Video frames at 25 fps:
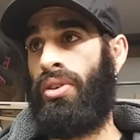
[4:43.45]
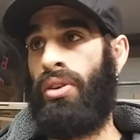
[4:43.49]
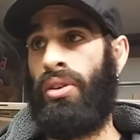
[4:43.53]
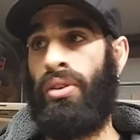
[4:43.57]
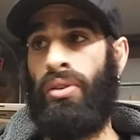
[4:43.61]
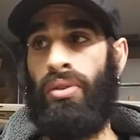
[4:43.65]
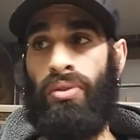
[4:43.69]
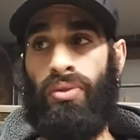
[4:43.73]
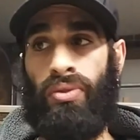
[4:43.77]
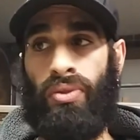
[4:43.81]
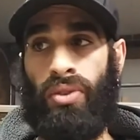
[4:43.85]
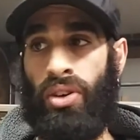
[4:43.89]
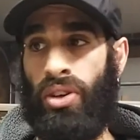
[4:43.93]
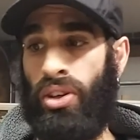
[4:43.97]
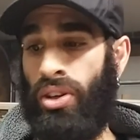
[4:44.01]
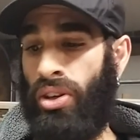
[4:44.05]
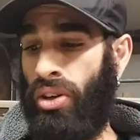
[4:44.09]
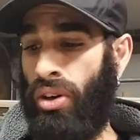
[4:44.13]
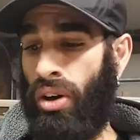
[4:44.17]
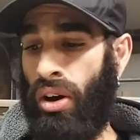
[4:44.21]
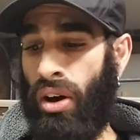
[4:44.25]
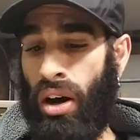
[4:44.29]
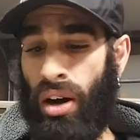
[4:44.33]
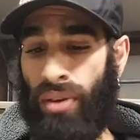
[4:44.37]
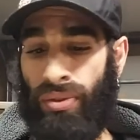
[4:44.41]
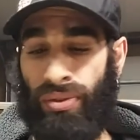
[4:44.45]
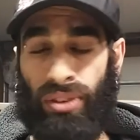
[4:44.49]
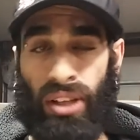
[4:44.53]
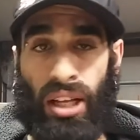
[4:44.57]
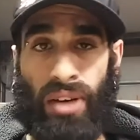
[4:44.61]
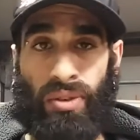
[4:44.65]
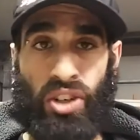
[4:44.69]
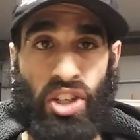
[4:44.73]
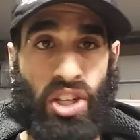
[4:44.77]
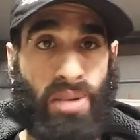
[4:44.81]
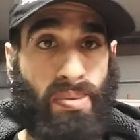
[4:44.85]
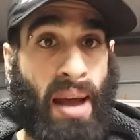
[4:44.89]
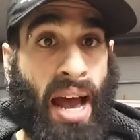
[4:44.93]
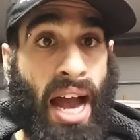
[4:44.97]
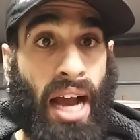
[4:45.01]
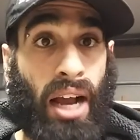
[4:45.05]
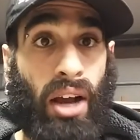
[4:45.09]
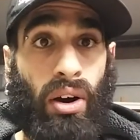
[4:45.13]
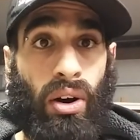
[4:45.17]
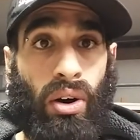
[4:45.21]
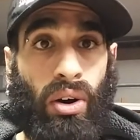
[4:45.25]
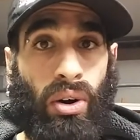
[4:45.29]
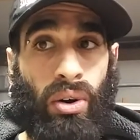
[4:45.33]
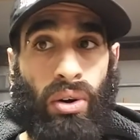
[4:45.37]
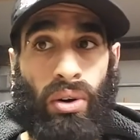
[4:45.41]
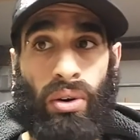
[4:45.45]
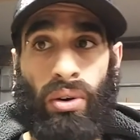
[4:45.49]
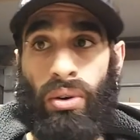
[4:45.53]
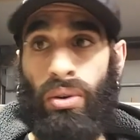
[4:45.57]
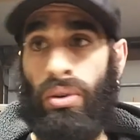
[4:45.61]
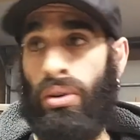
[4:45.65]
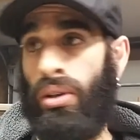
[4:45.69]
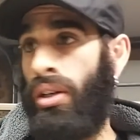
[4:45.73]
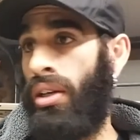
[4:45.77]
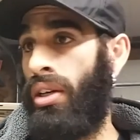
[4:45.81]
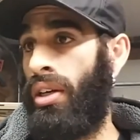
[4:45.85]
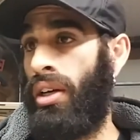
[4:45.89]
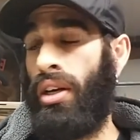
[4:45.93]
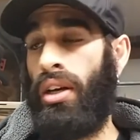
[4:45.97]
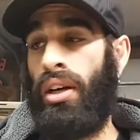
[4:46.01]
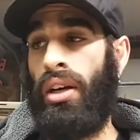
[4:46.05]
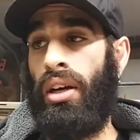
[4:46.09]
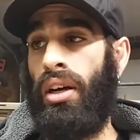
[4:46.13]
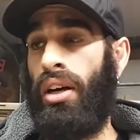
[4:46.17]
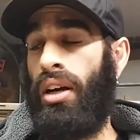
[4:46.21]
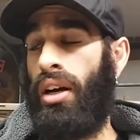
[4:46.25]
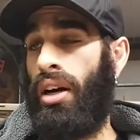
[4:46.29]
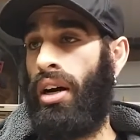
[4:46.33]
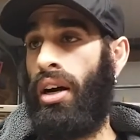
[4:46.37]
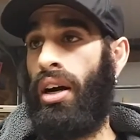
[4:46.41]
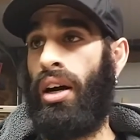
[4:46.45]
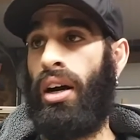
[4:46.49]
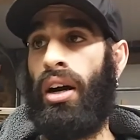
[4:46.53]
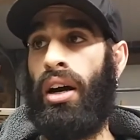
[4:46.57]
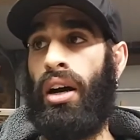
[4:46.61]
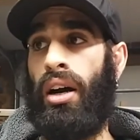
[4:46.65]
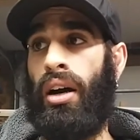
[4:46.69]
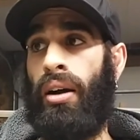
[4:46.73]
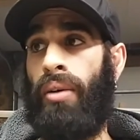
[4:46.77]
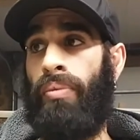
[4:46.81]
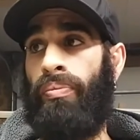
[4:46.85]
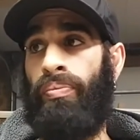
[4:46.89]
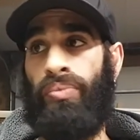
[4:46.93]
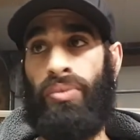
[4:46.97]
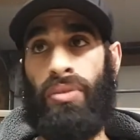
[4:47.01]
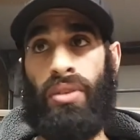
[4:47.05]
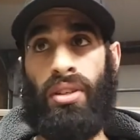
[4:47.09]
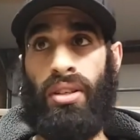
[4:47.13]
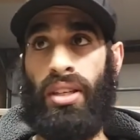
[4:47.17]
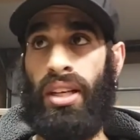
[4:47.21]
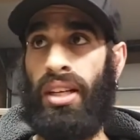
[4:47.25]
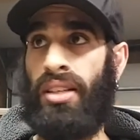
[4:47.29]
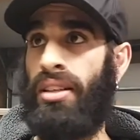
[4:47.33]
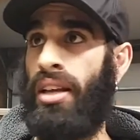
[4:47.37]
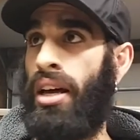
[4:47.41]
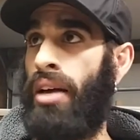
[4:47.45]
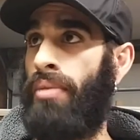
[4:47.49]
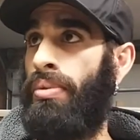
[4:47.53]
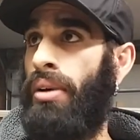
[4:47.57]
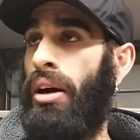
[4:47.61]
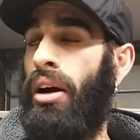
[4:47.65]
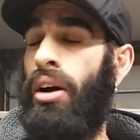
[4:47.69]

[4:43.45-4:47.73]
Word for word: You've got flavored tobacco um, zigzag.